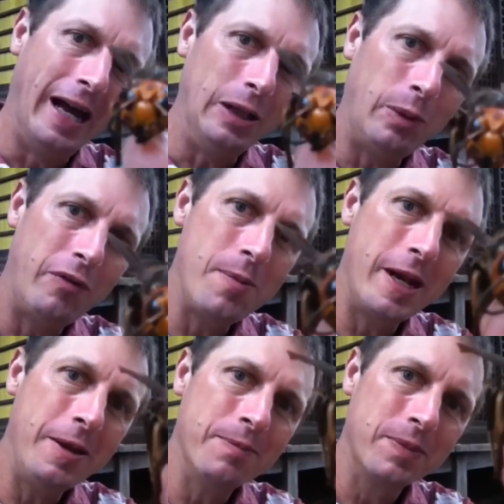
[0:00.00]
Hello
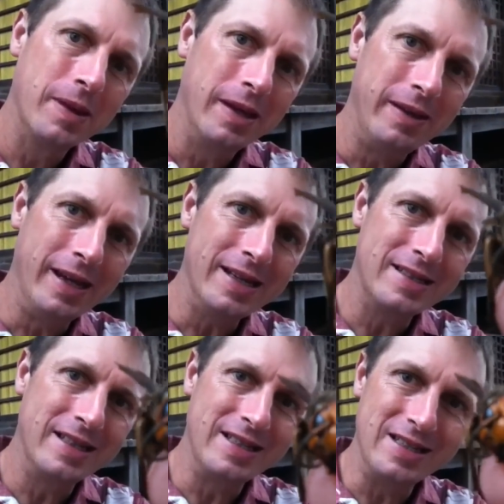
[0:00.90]
everybody. Yes,
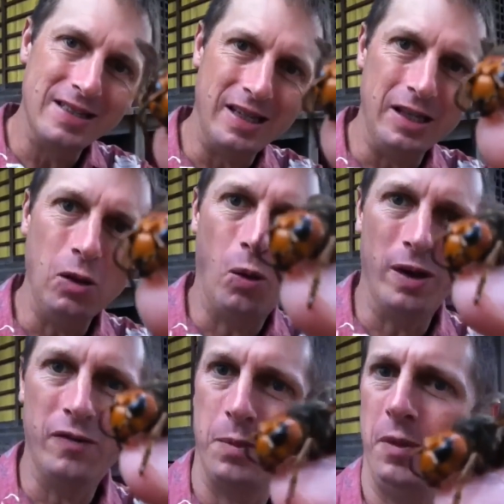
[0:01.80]
this is indeed the
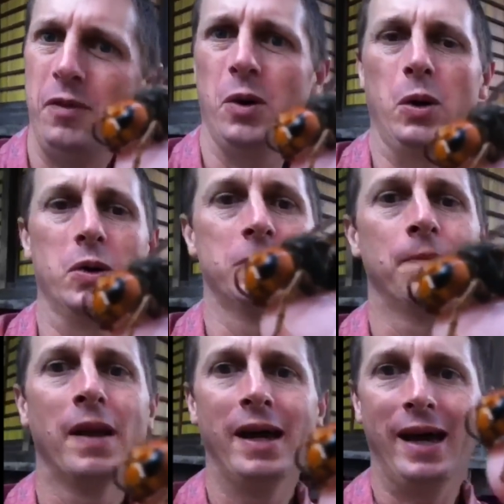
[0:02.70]
hornet from the photos,
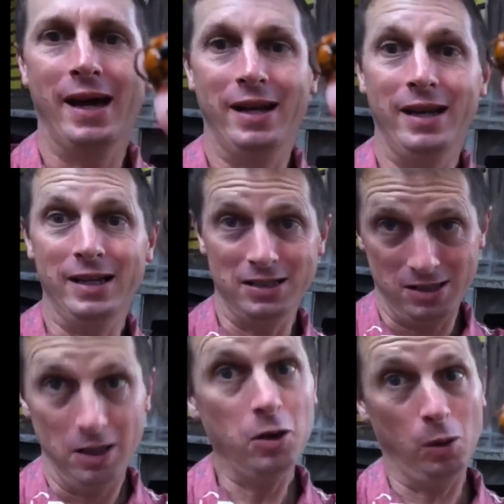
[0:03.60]
and it is
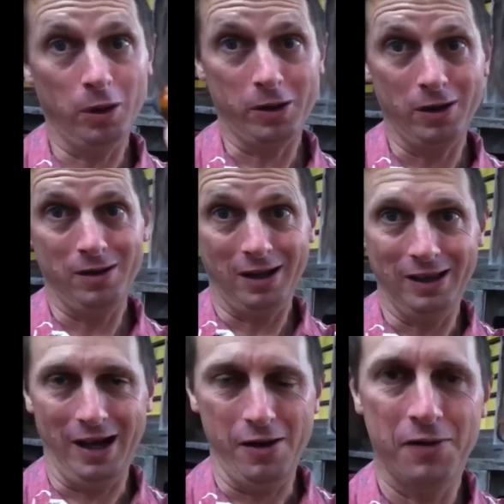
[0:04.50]
no longer
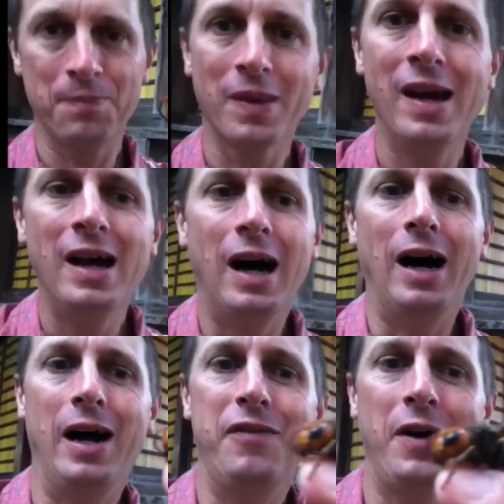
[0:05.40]
alive.
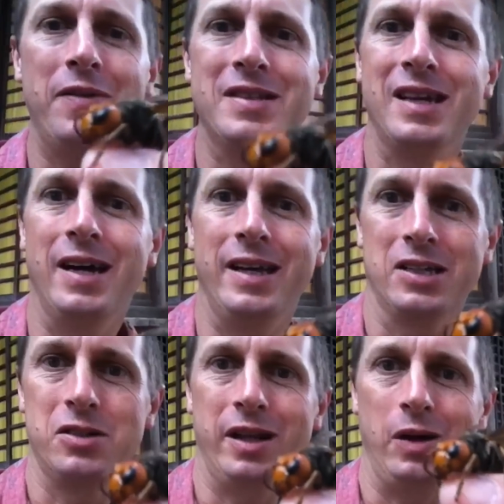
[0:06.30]
I found this
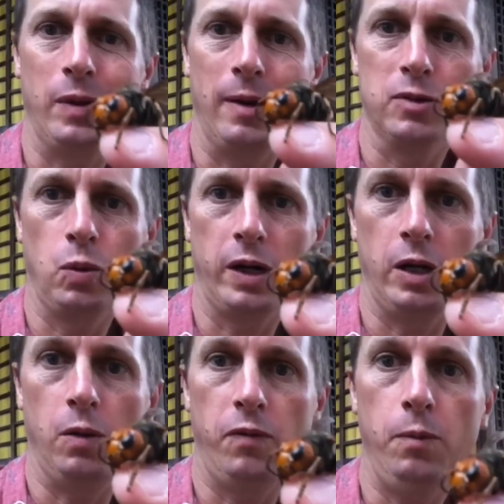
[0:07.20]
yesterday when I was
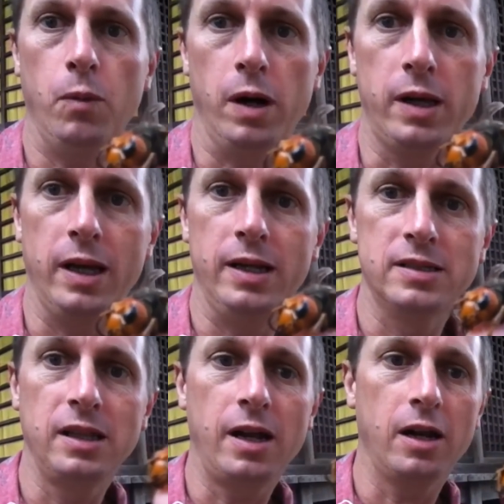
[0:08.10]
walking home from work, and
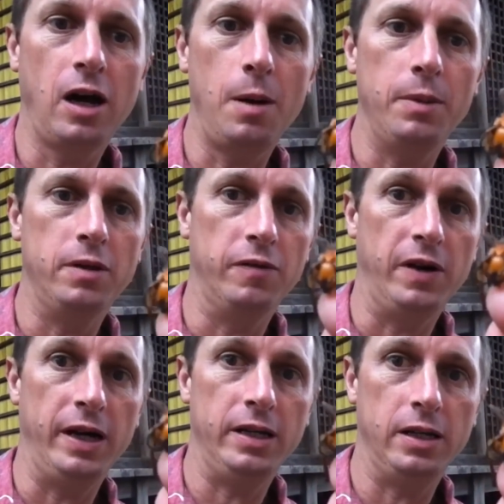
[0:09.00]
it's not uncommon to
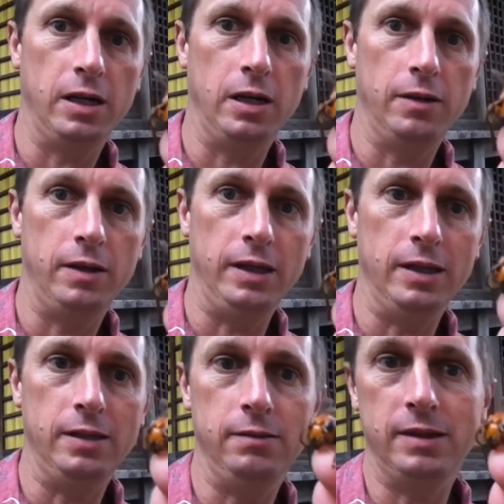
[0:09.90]
find
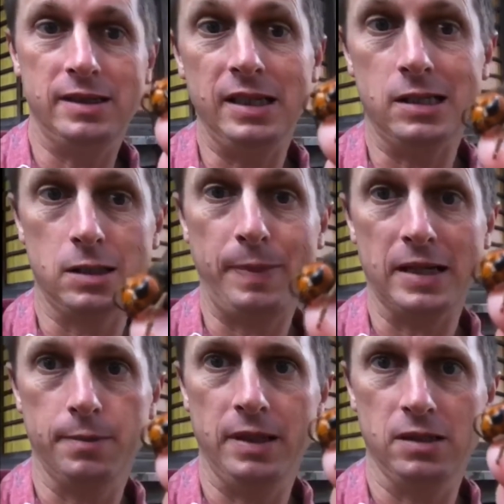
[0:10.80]
the deceased
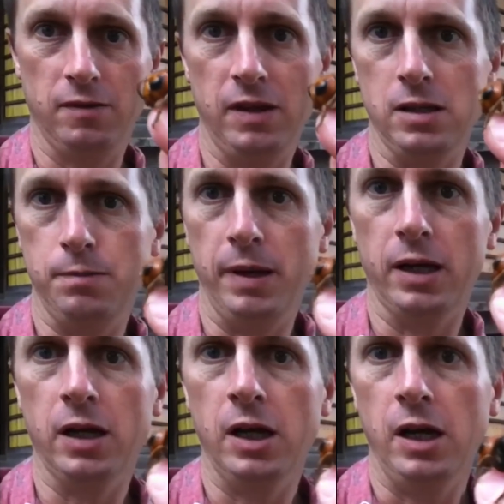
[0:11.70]
specimens of these big